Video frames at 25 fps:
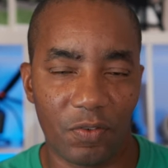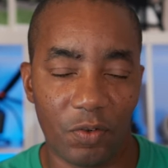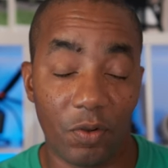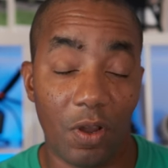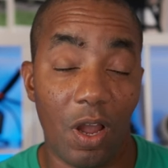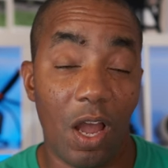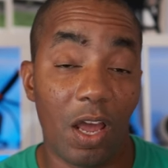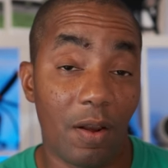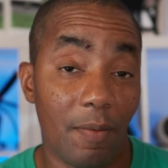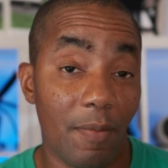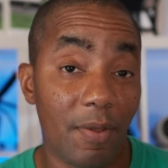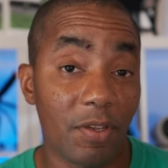So
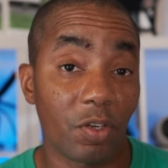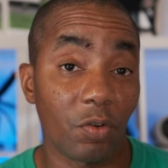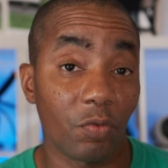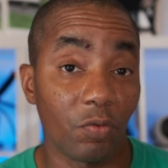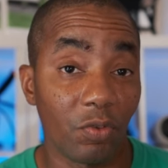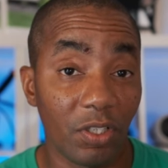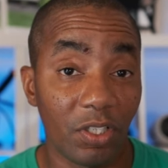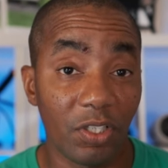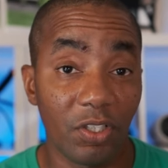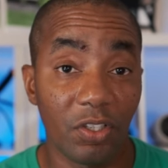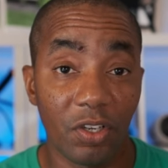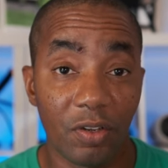Honda makes a
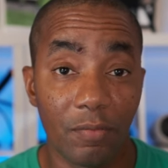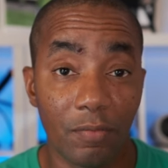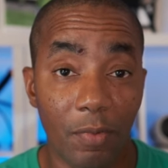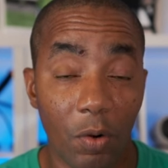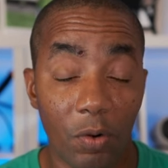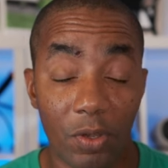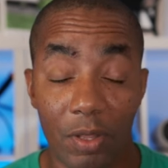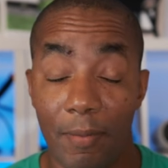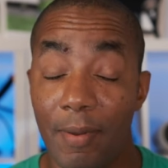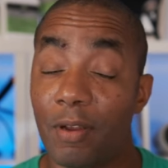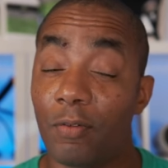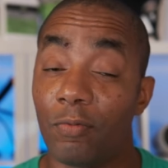really good
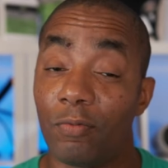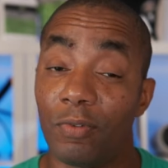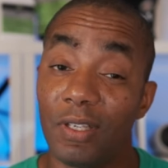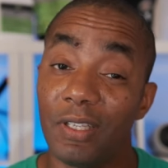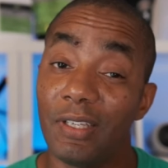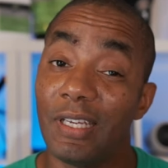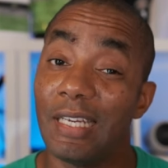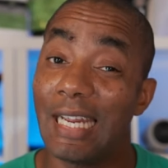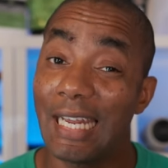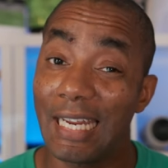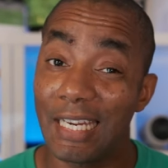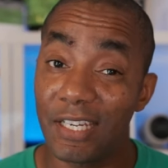mower. They make
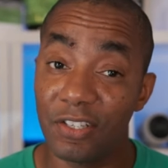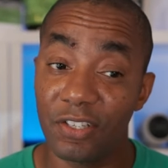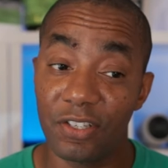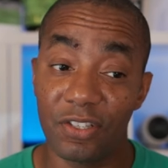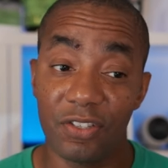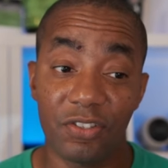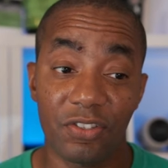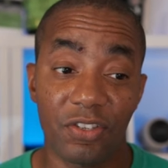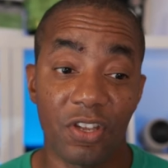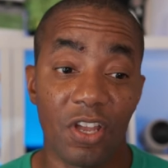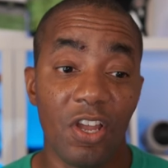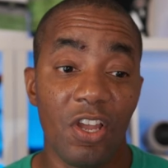really good
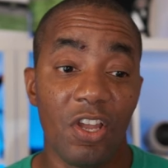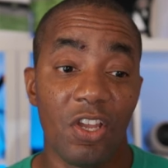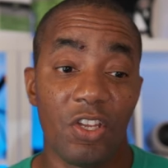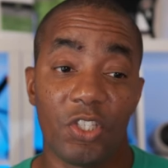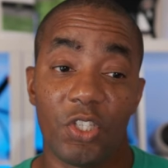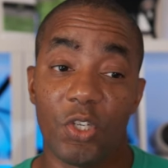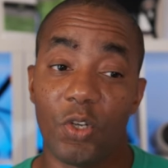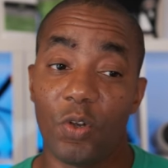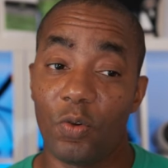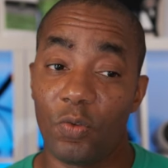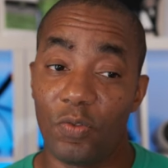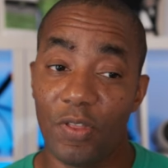engines,
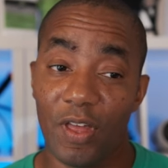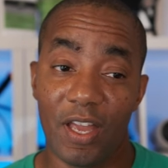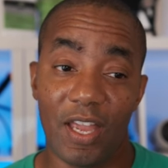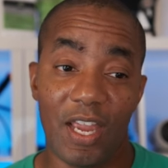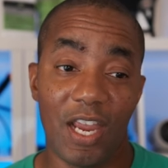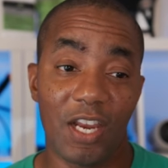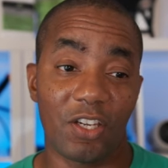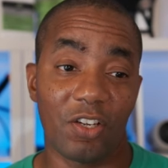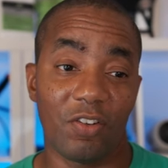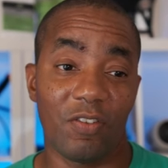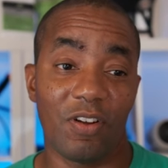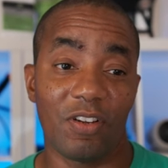so the
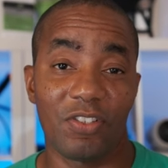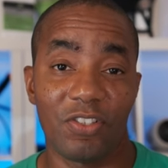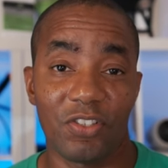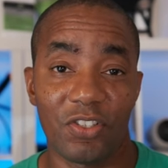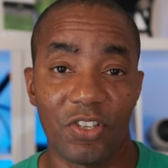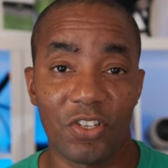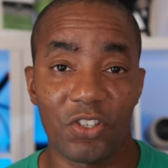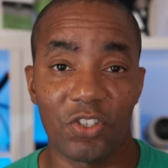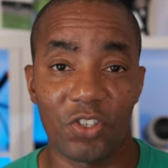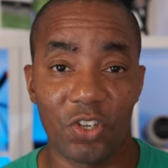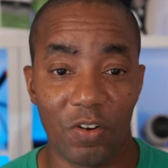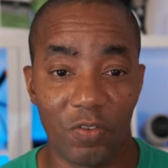HRX is
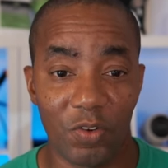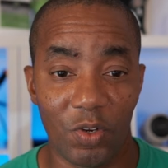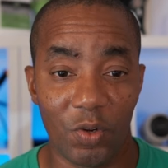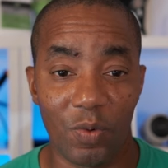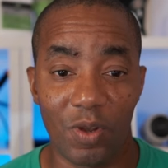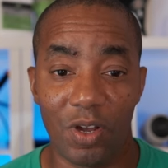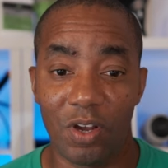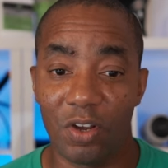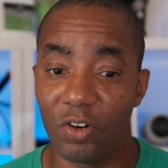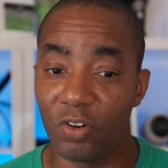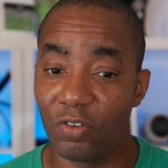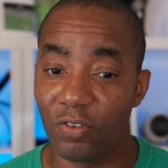gonna serve you
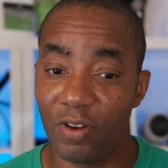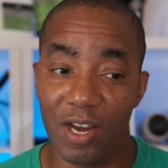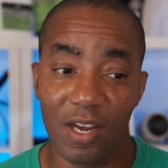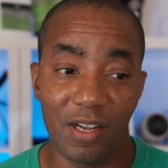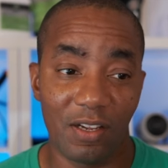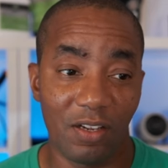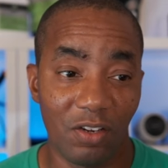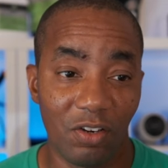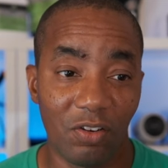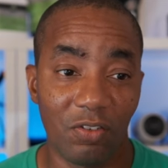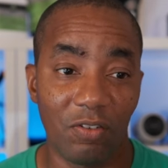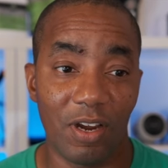well.
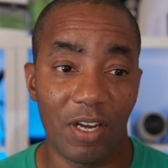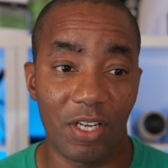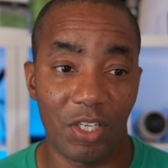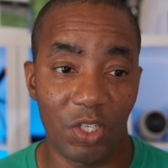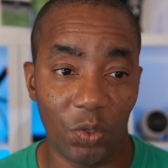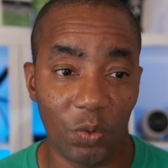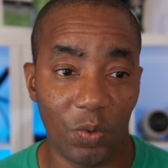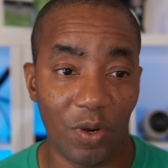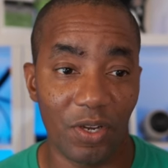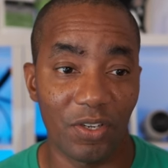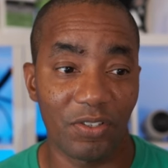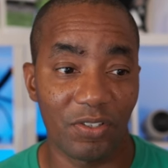Great
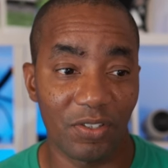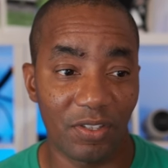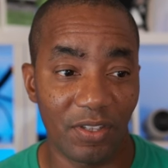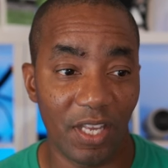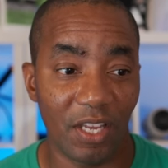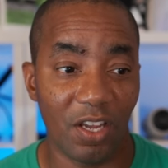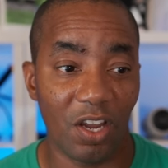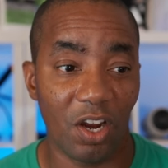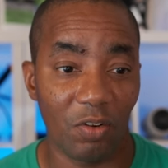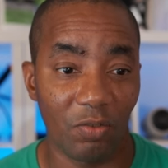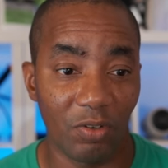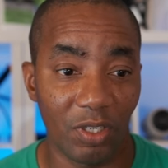choice.
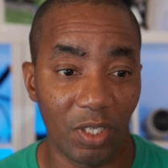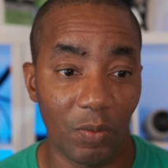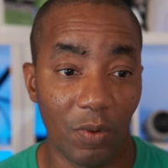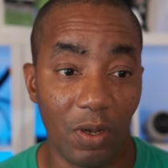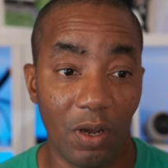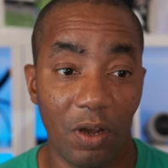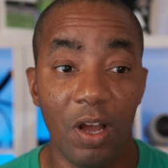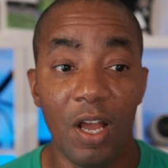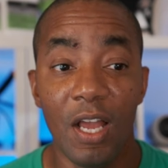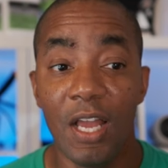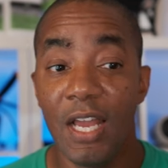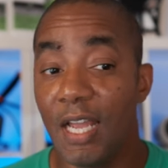They cut really
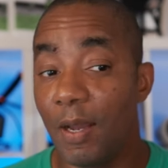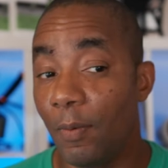well.